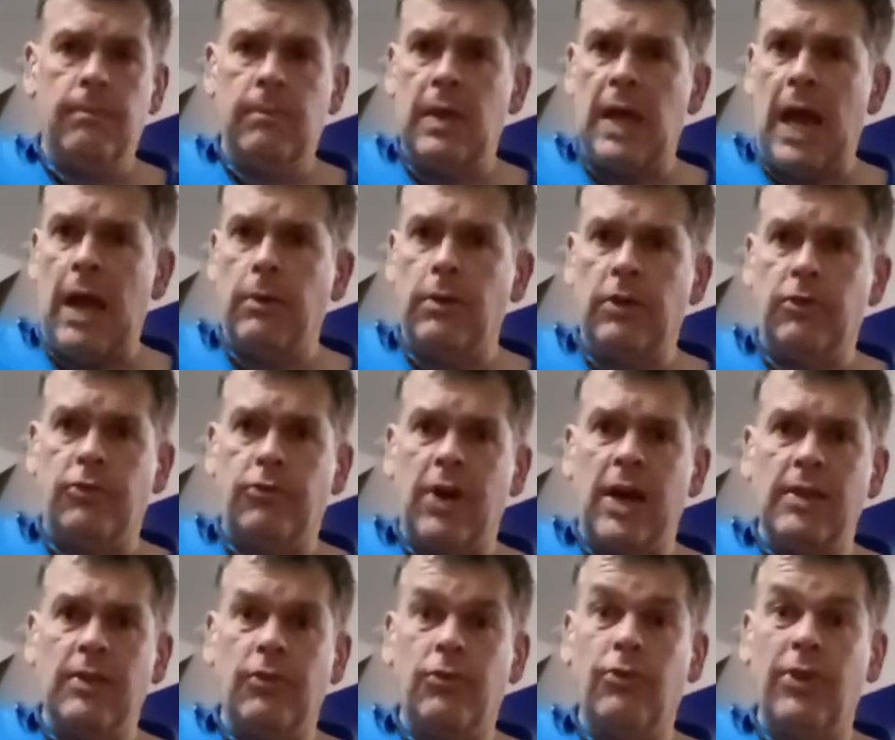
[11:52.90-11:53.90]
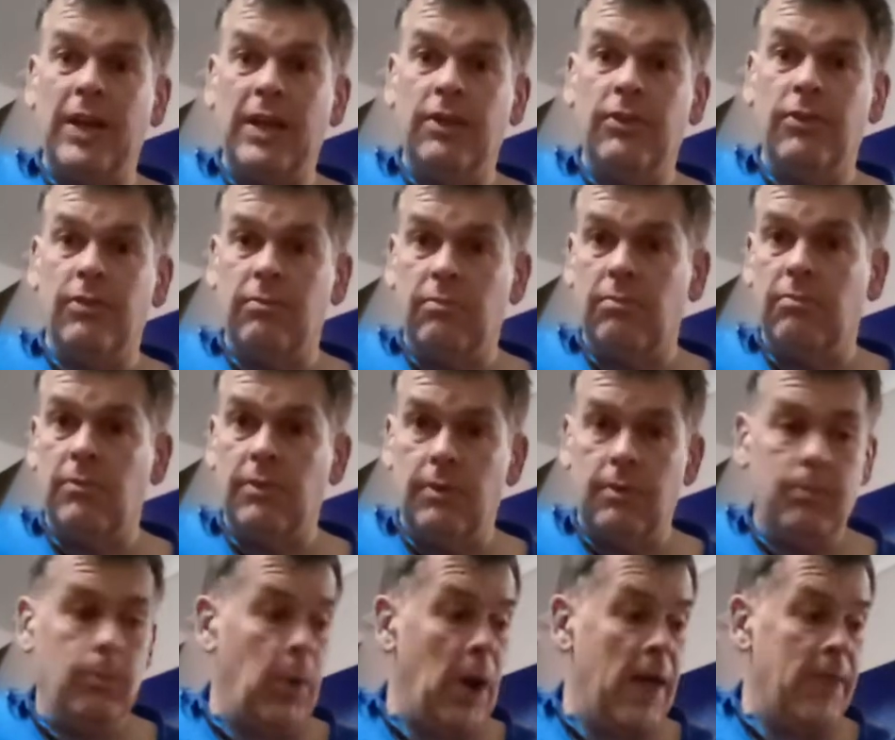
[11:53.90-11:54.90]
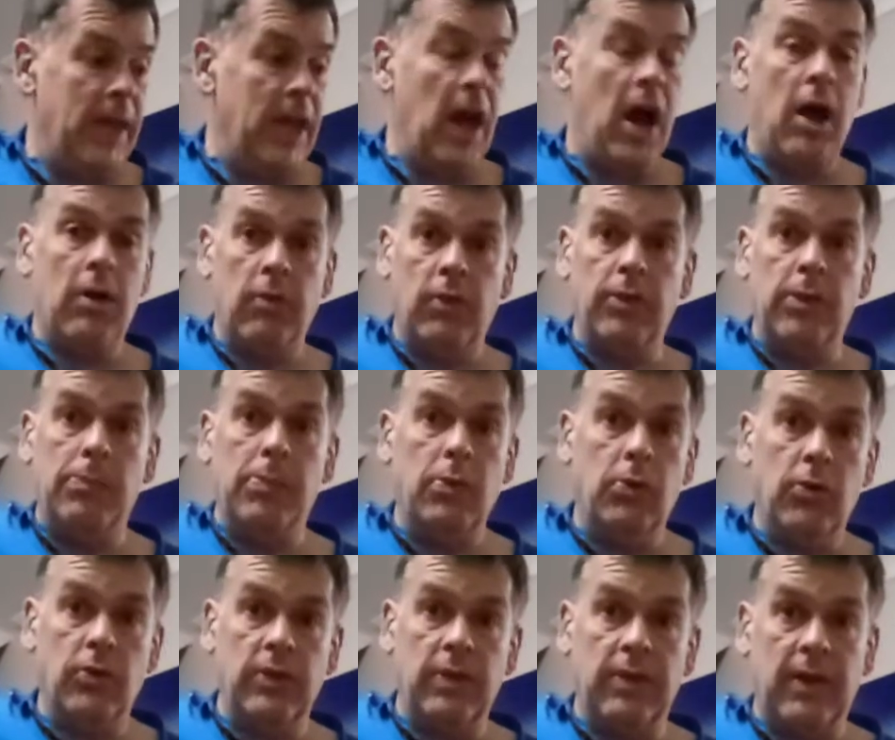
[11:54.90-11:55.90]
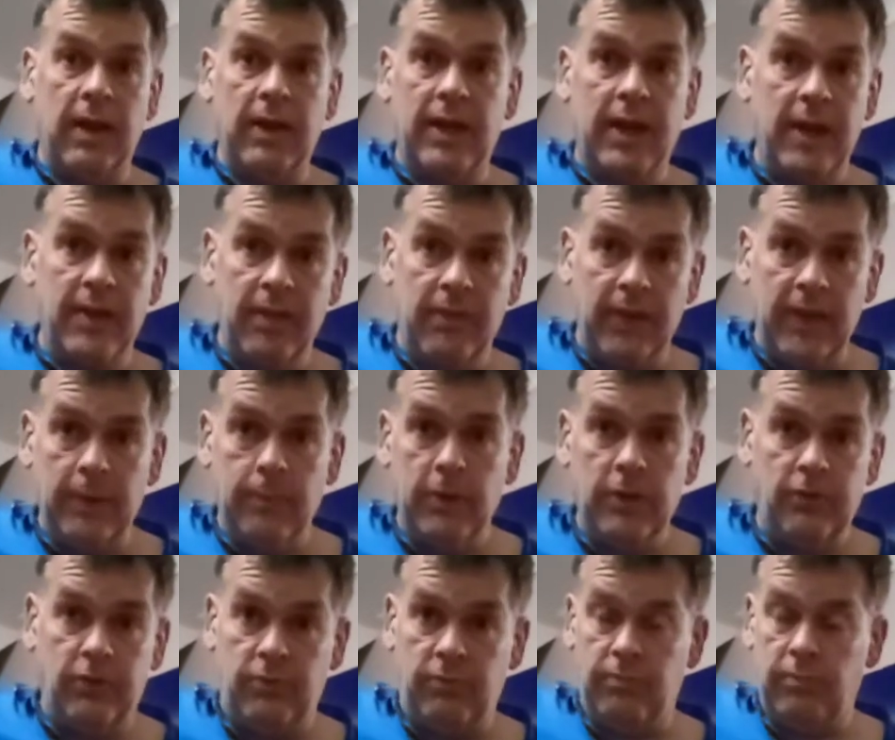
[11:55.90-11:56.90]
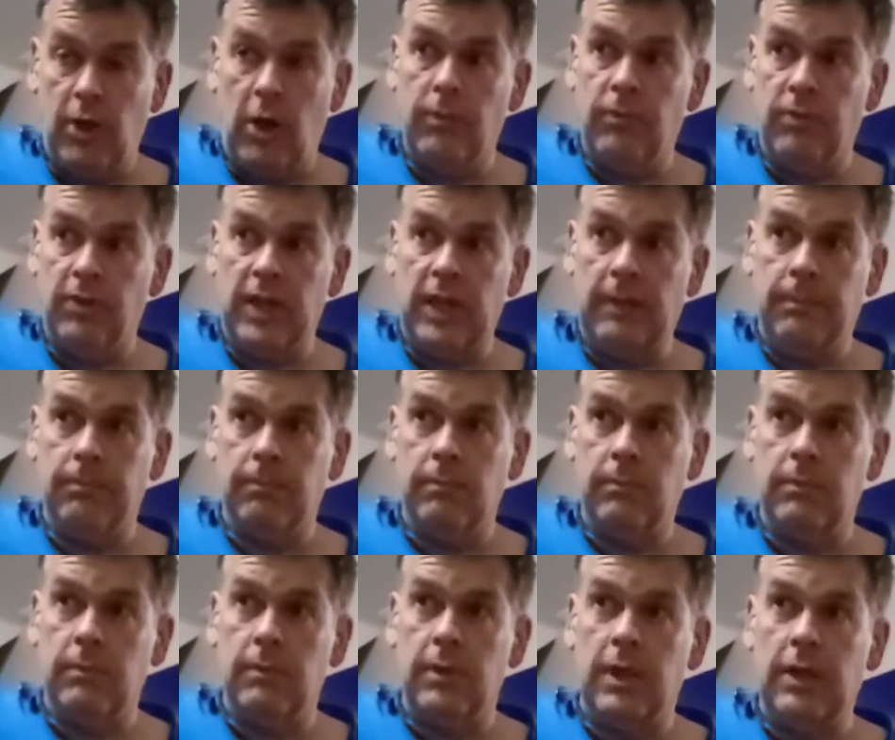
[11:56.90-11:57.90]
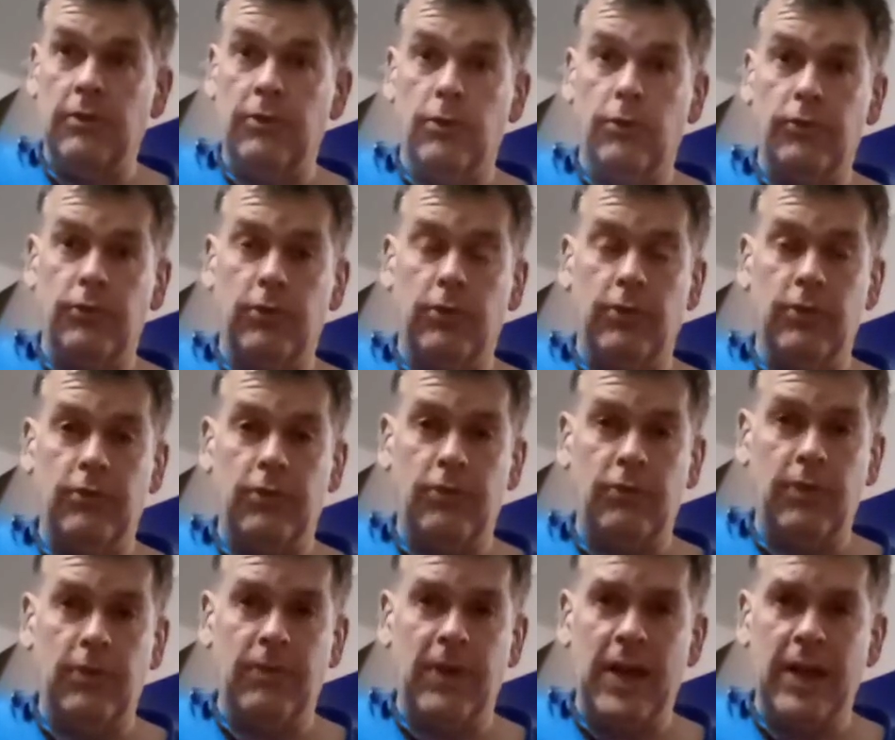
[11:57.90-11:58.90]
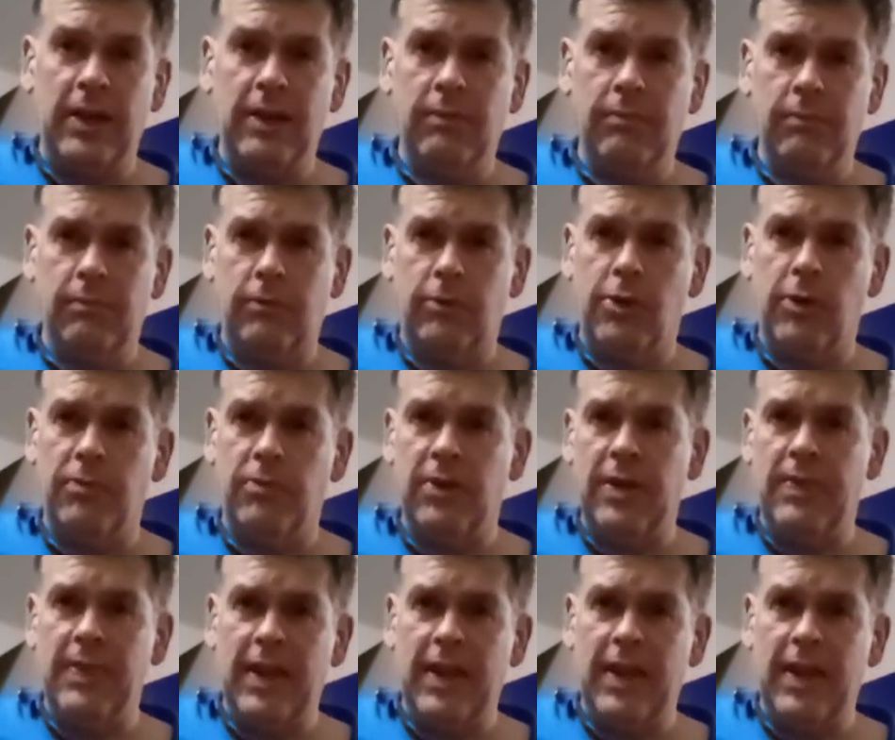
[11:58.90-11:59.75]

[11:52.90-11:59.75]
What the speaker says: how to strike the strings and where they are on the board and that kind of thing, which hopefully is all sorts of stuff I can cover in